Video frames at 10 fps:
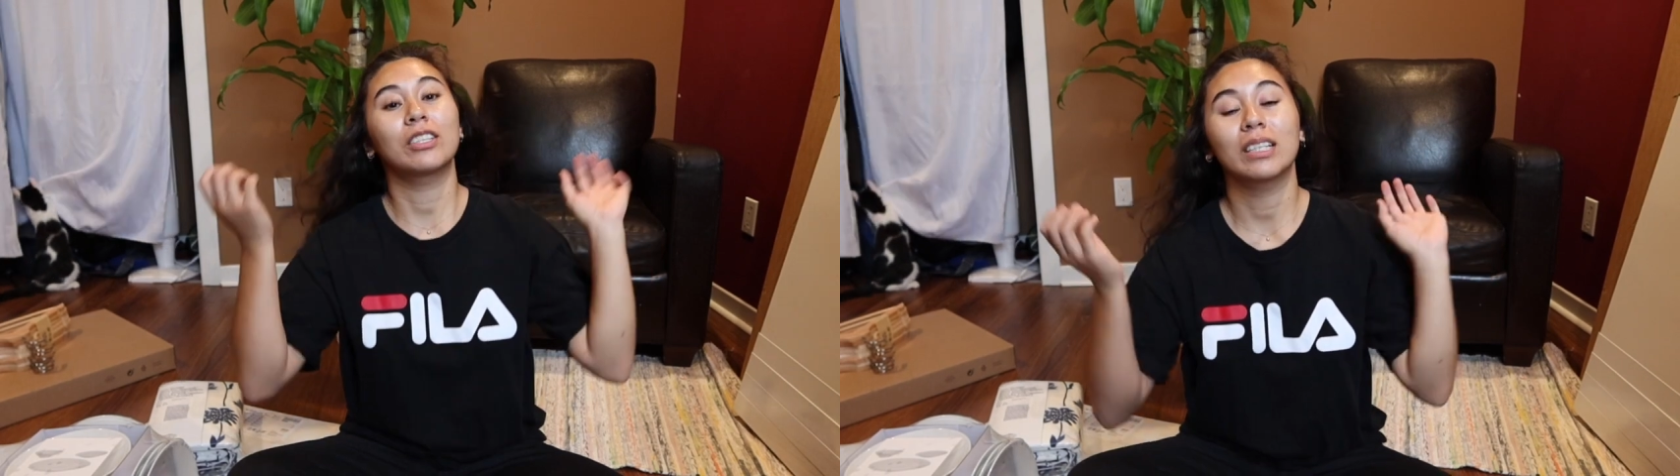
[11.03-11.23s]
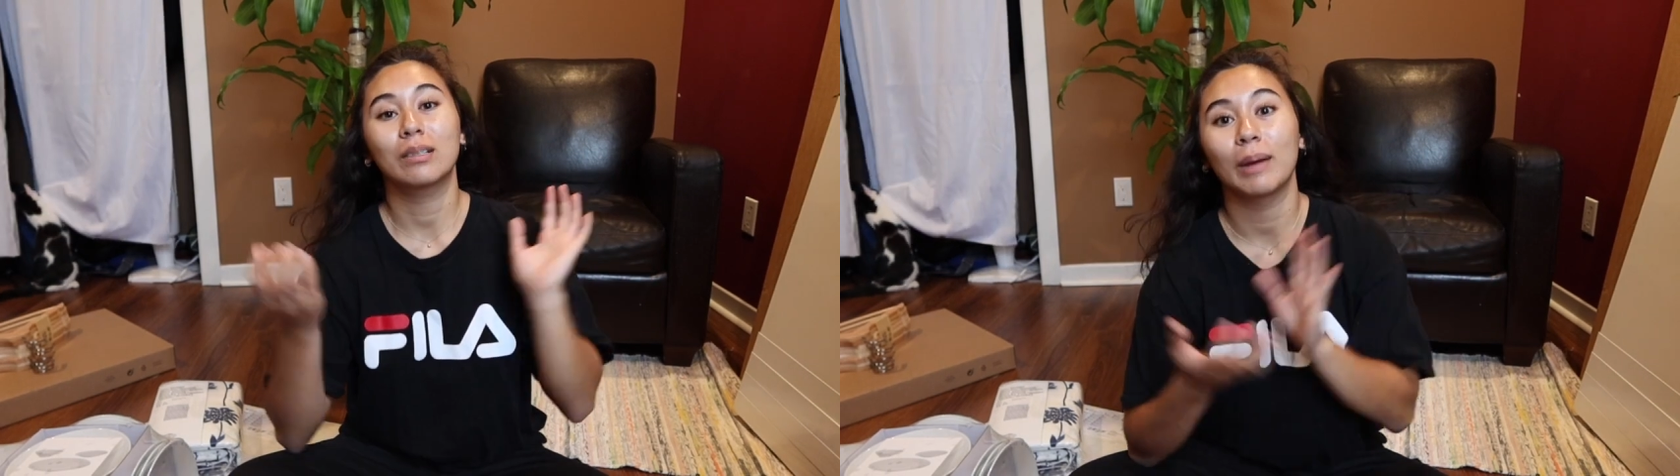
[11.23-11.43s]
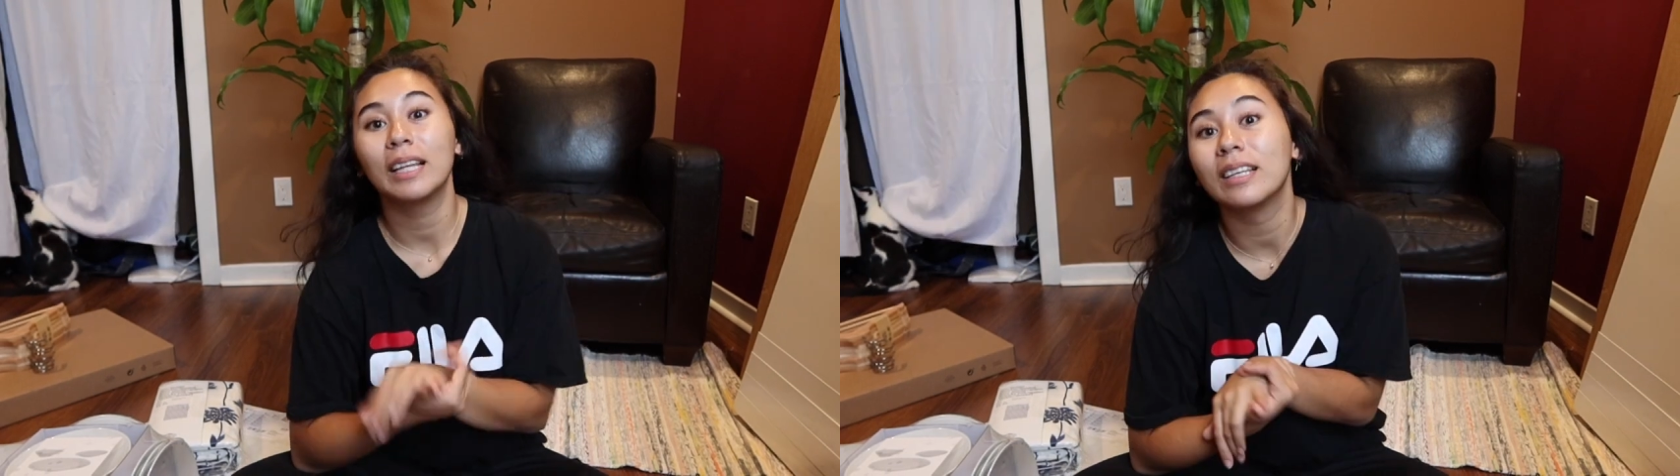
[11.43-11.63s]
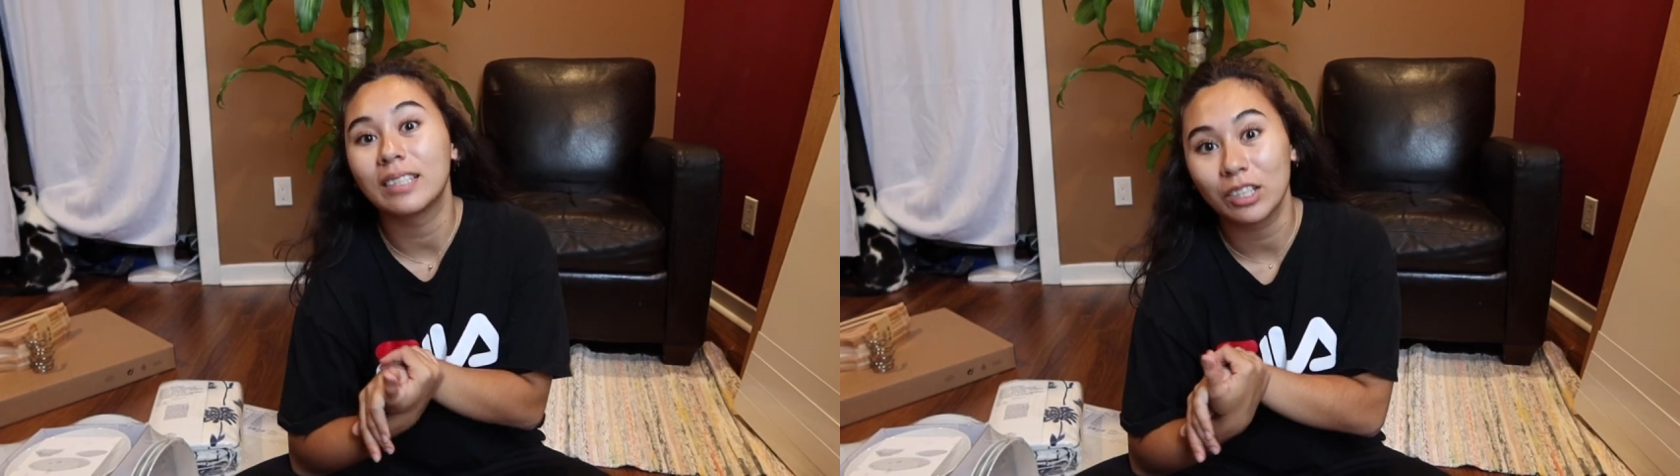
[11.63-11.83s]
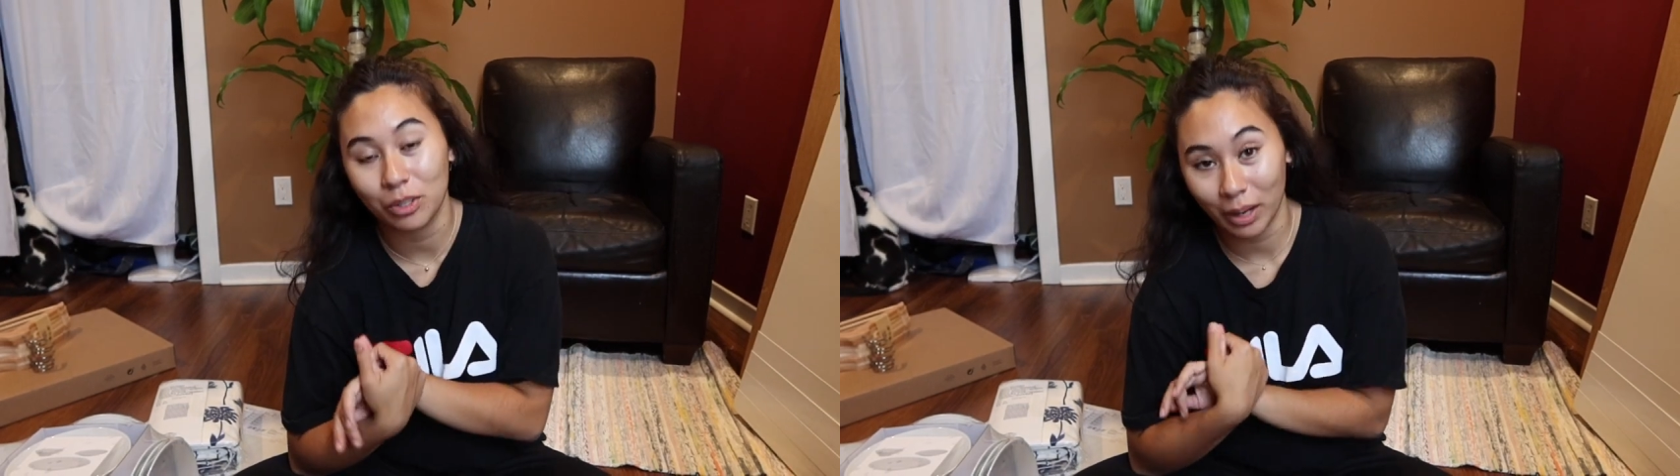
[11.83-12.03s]
just explain the
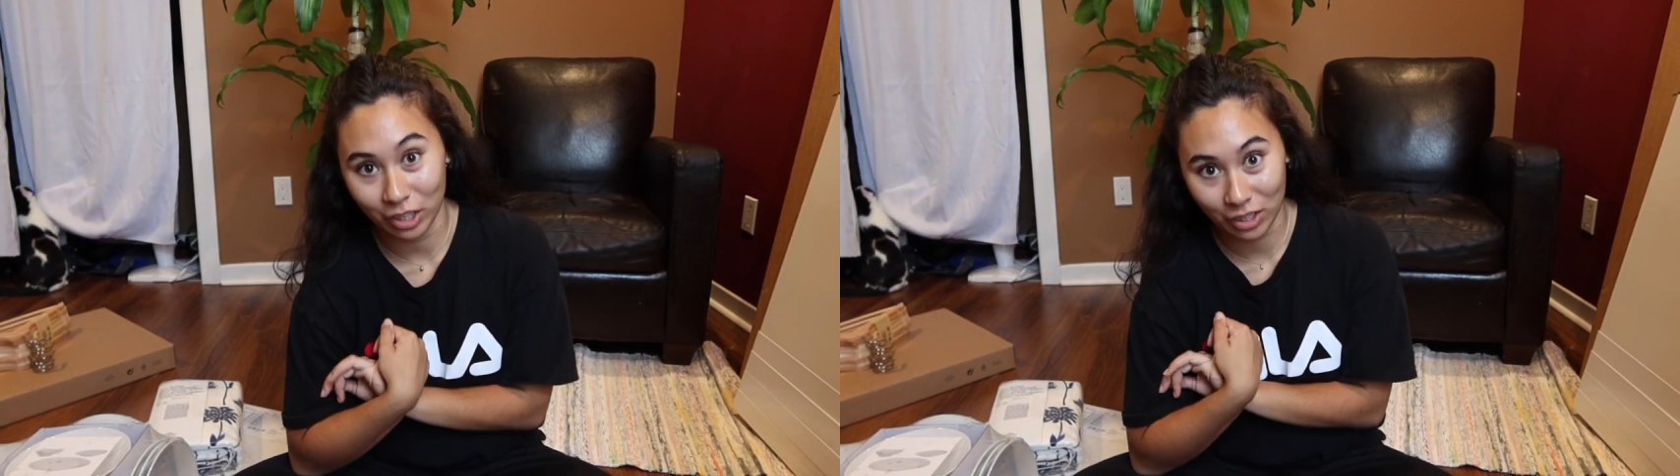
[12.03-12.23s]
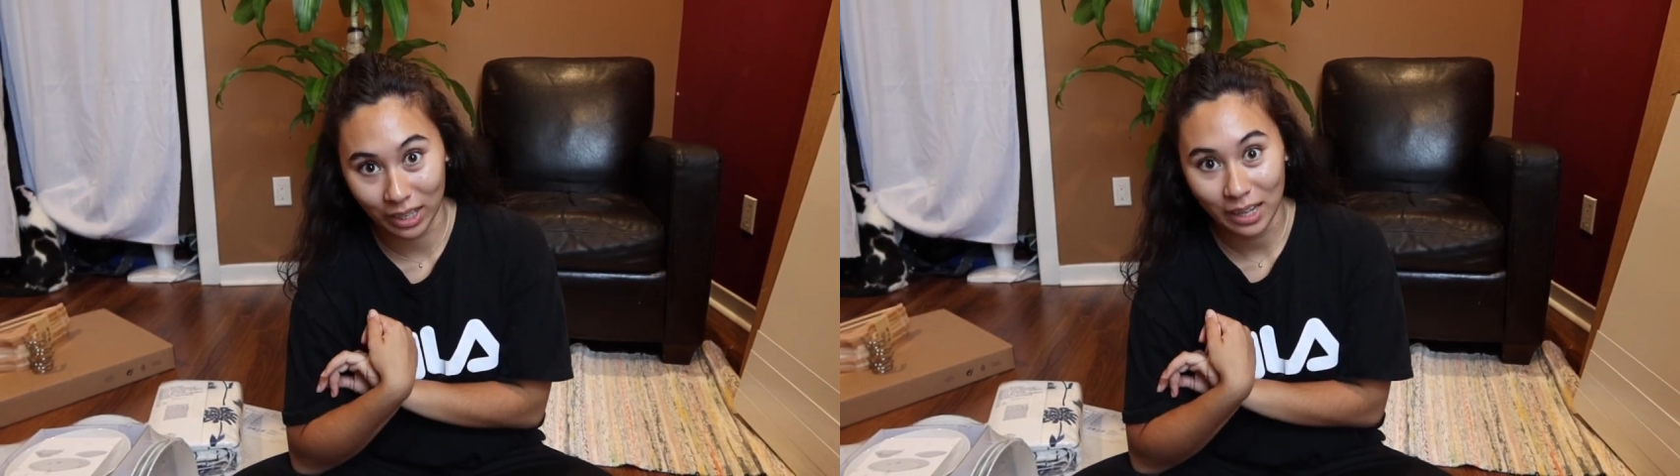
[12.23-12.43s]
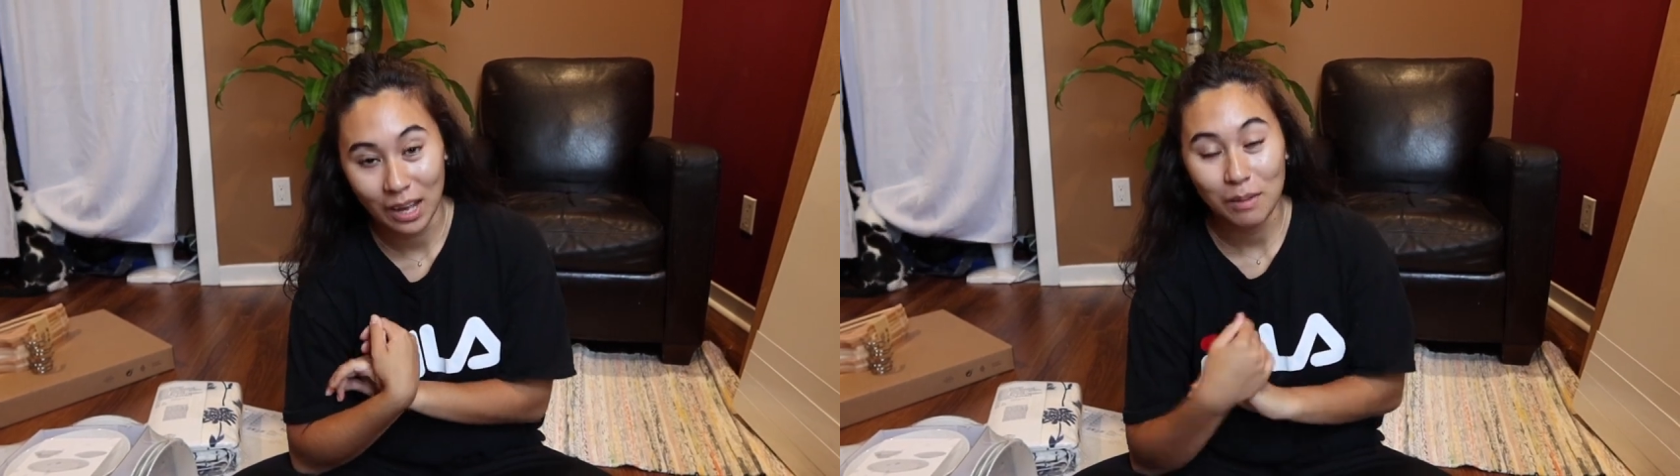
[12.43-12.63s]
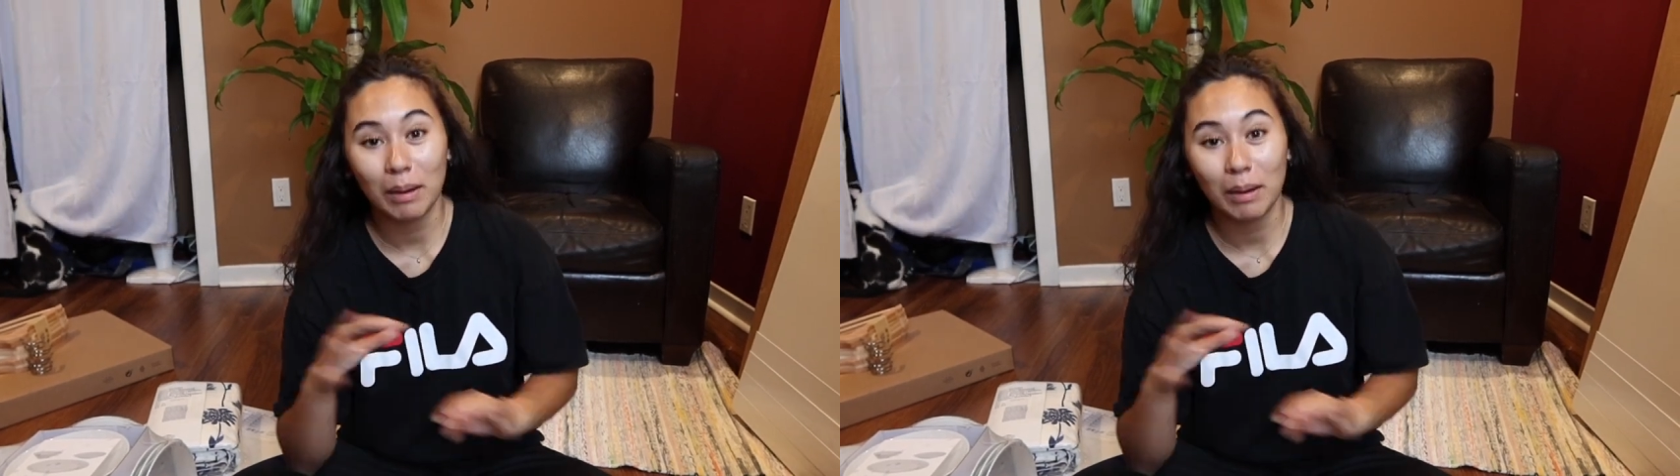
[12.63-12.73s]
situation.